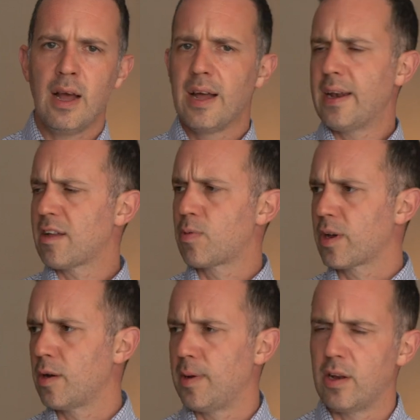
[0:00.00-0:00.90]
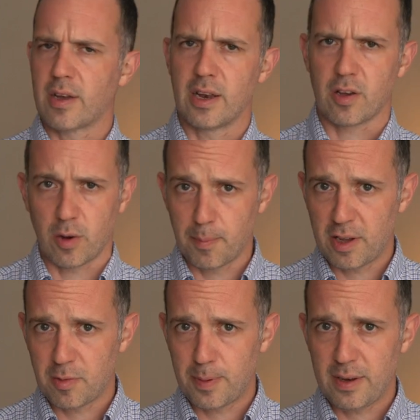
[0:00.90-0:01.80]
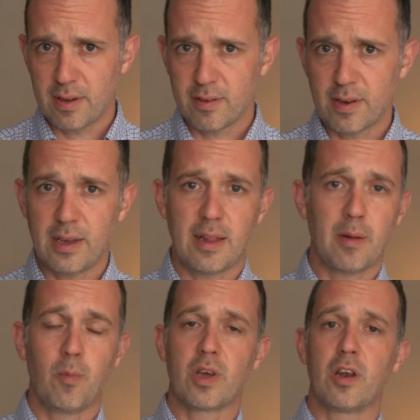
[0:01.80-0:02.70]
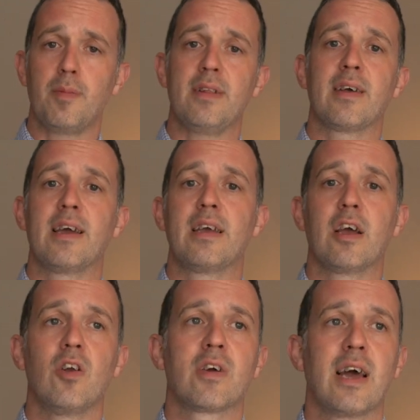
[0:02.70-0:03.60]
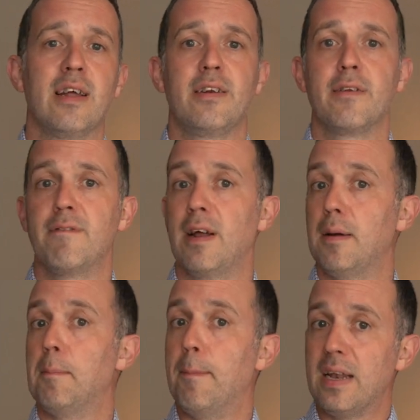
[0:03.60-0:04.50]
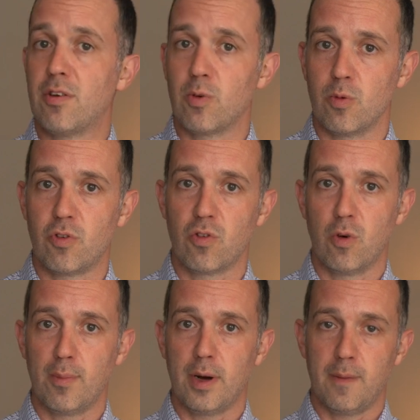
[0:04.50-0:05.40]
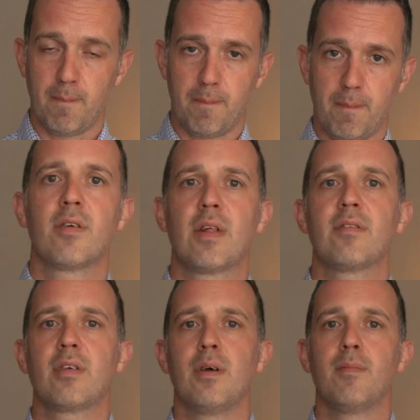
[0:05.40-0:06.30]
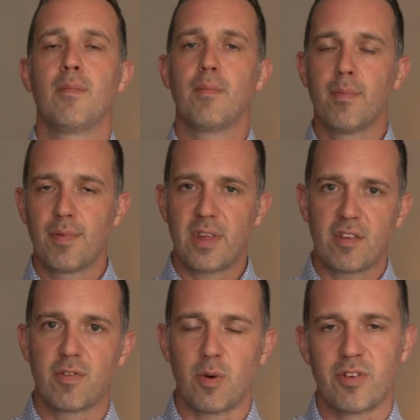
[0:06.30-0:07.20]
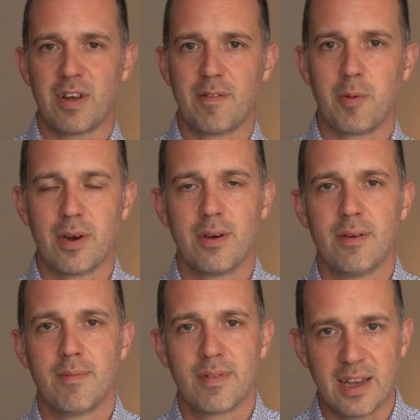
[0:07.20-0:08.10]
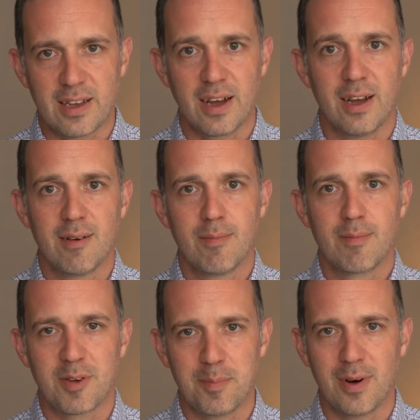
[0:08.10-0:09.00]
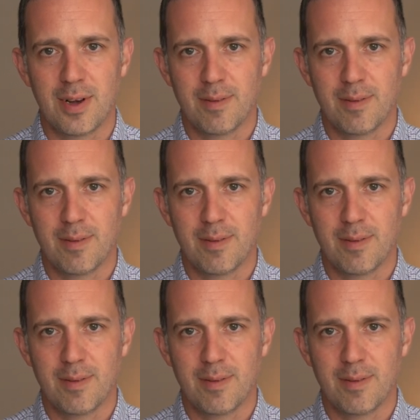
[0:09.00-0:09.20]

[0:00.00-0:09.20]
Next, we're going to be looking at complex PTSD, and then we're going to be taking a look at developmental trauma. So that's it. Thanks for watching, everyone. Take care. Goodbye.